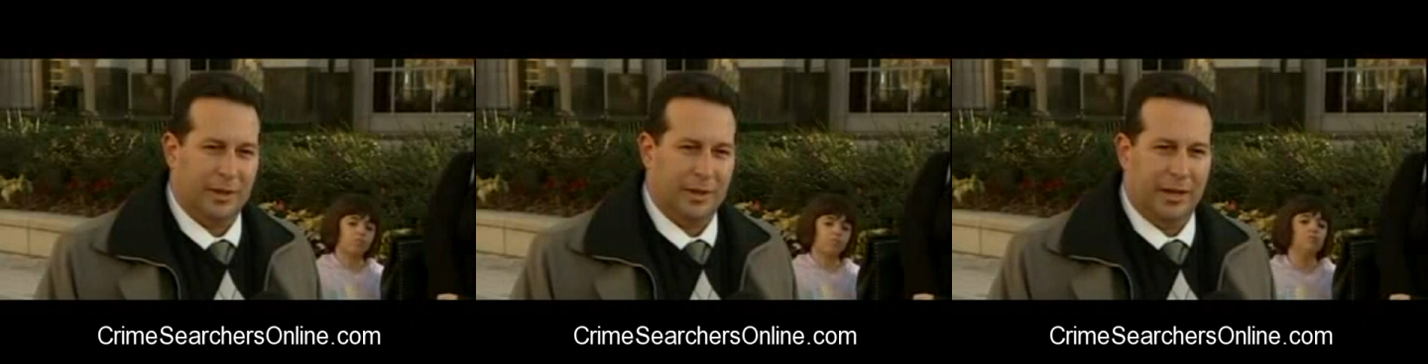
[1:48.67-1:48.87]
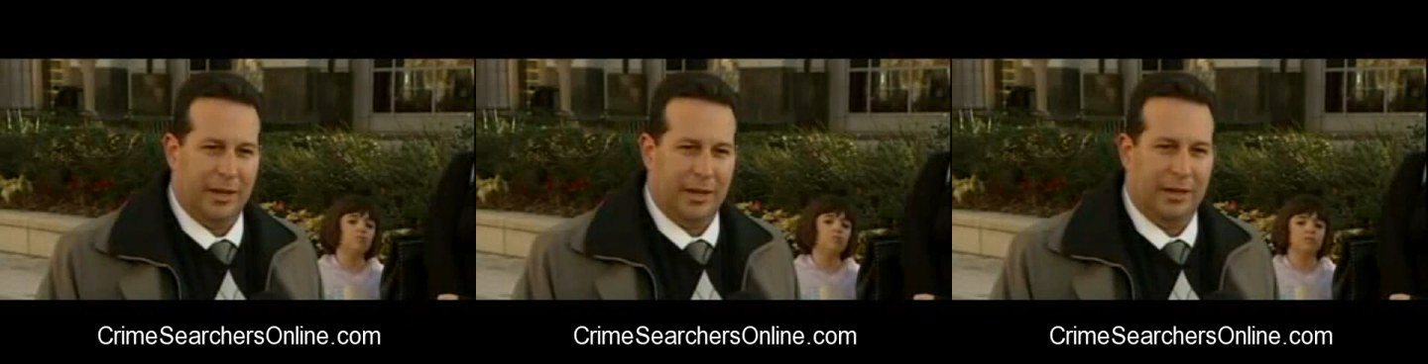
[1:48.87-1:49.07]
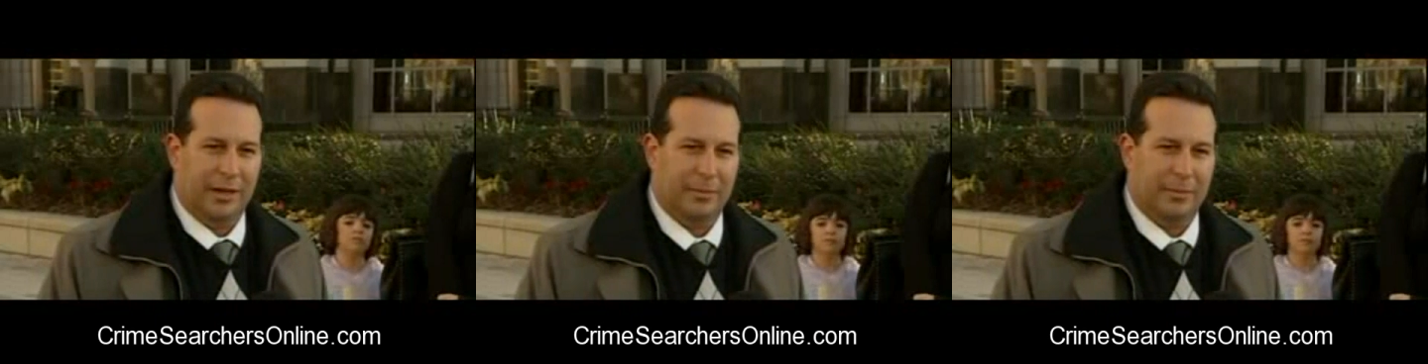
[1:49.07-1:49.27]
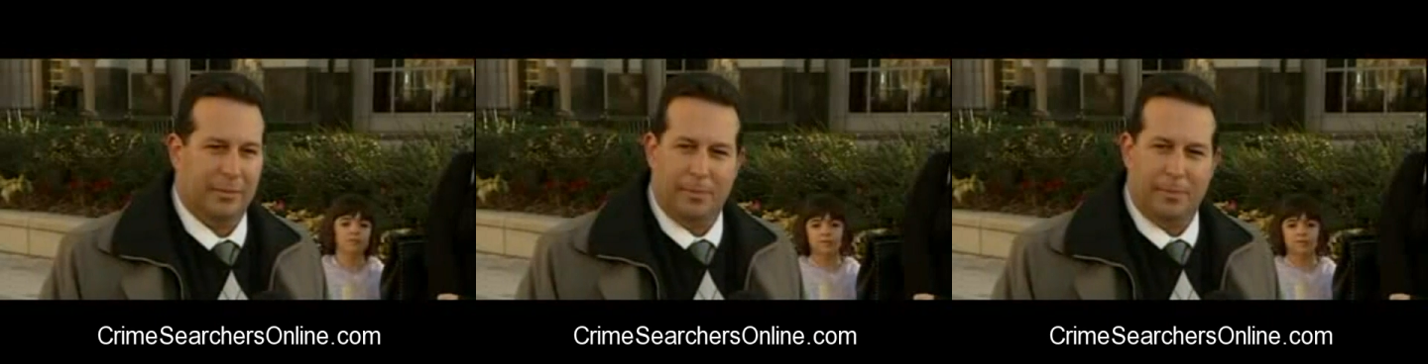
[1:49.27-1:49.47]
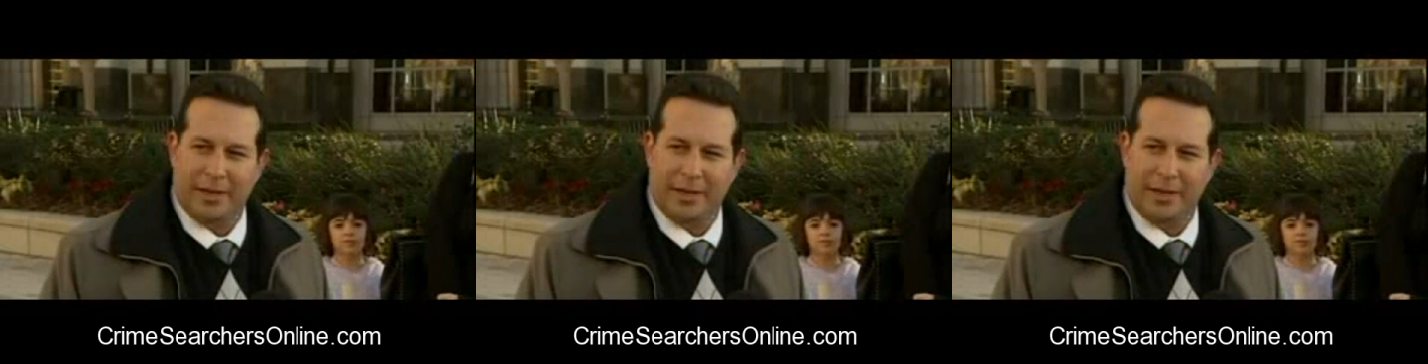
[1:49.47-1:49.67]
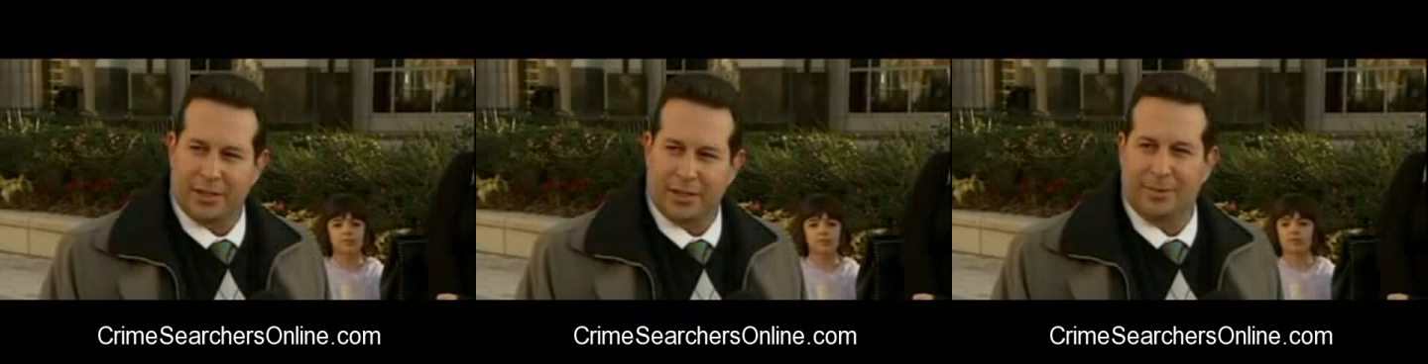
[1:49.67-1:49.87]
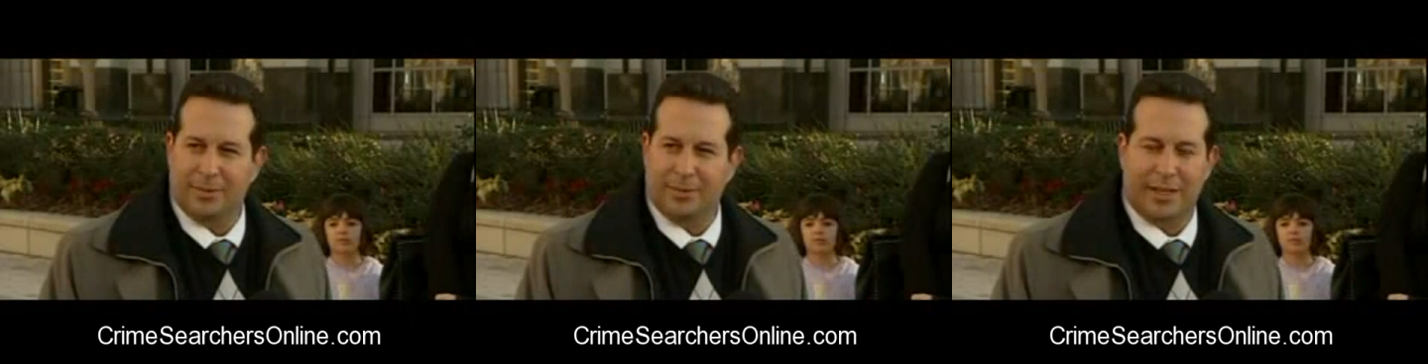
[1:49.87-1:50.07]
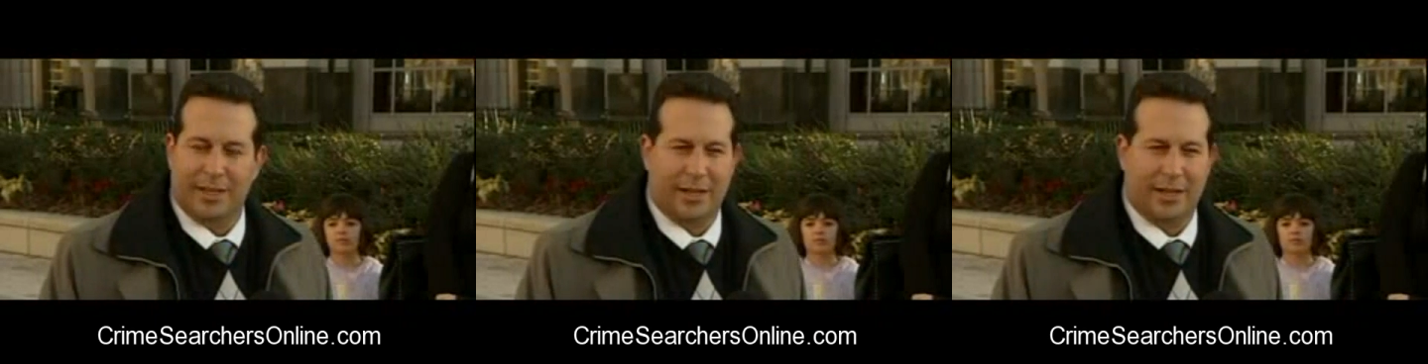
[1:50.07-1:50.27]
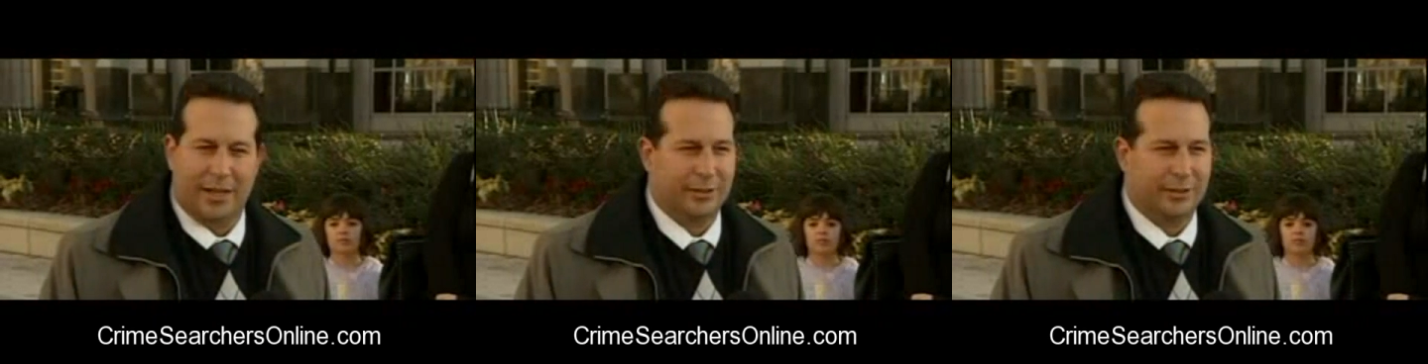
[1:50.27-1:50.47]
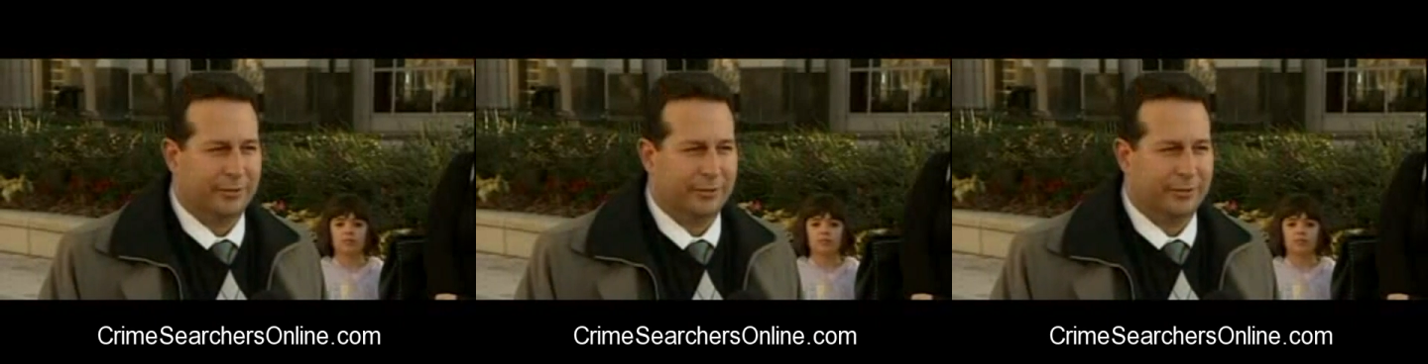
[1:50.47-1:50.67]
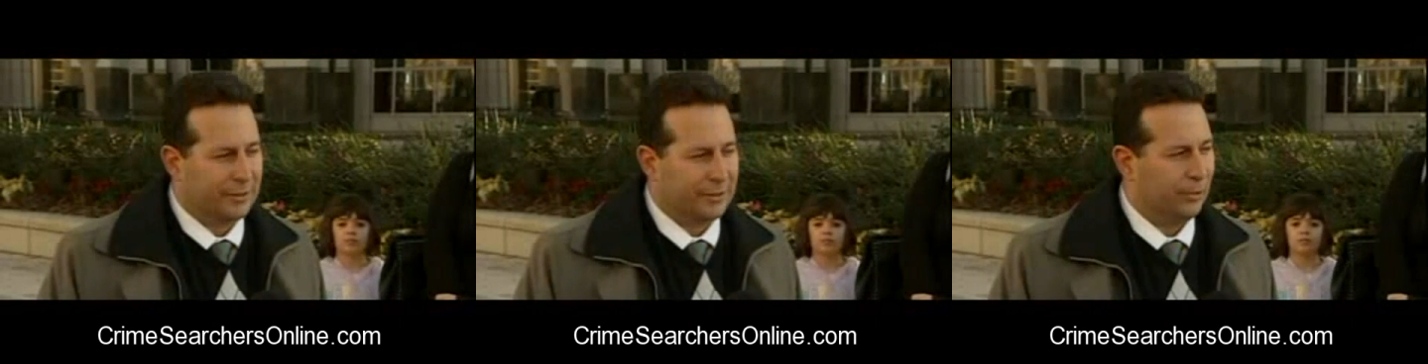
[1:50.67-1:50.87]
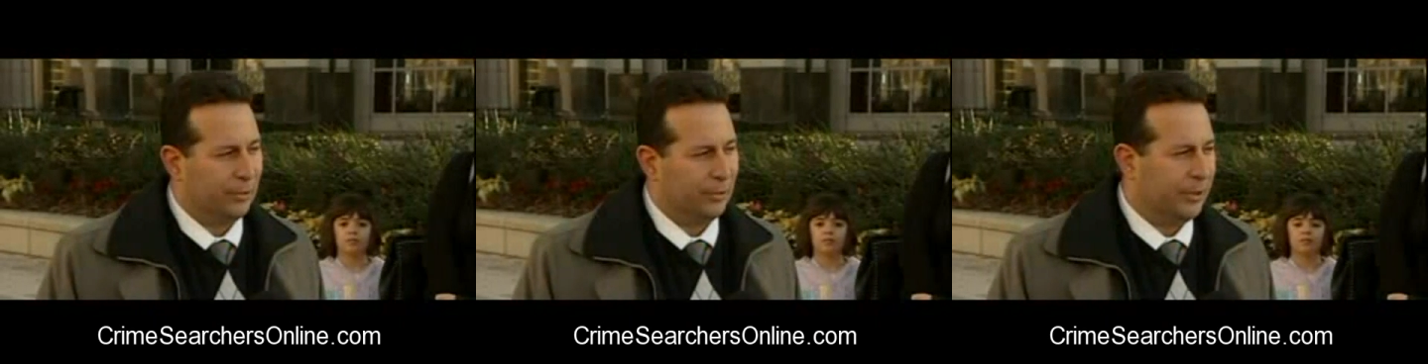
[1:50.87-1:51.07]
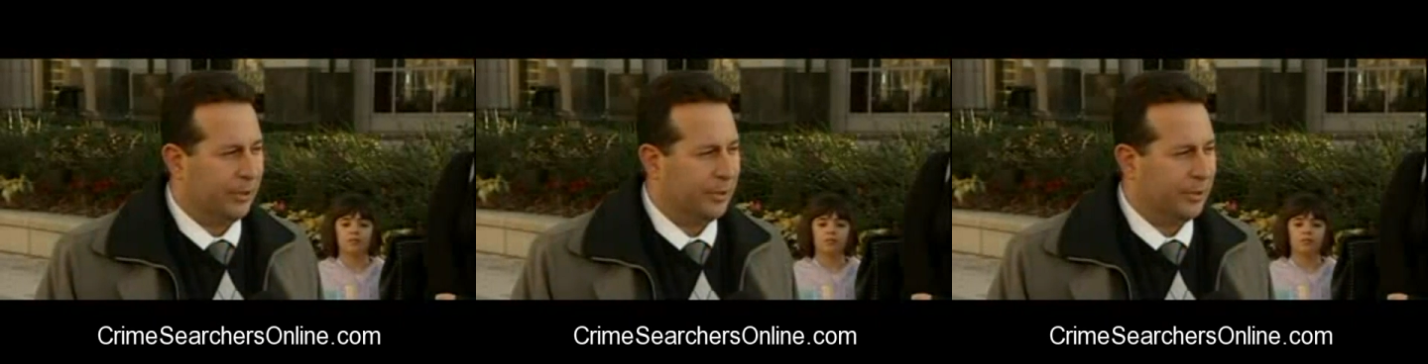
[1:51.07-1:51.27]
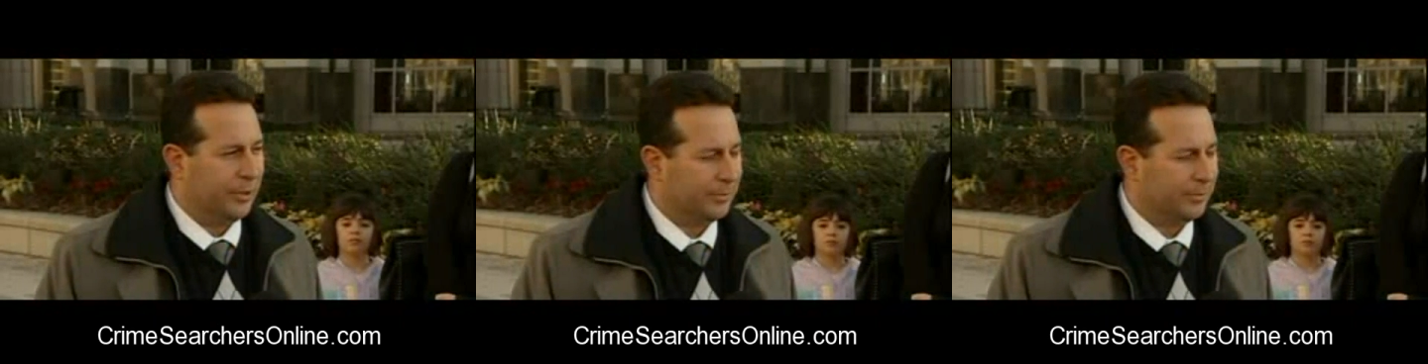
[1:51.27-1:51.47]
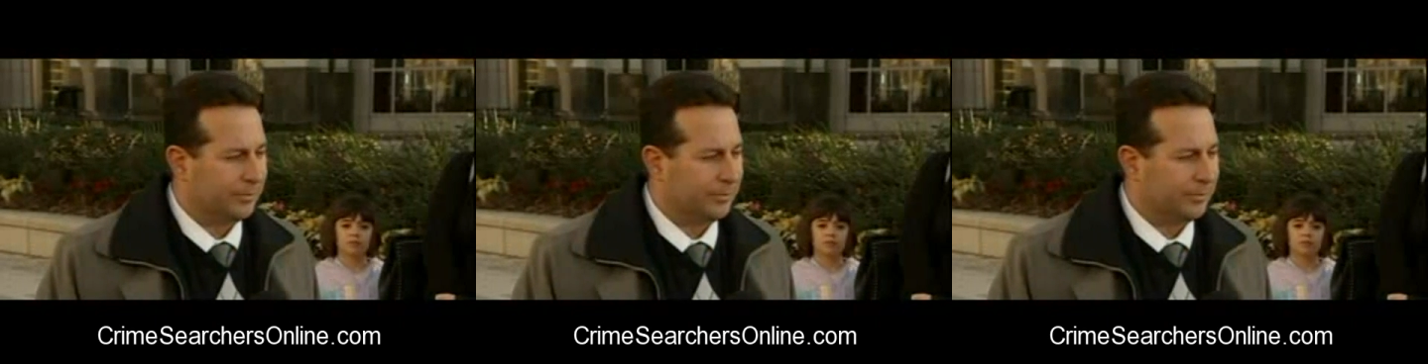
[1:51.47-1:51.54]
and my job is that of a defense lawyer.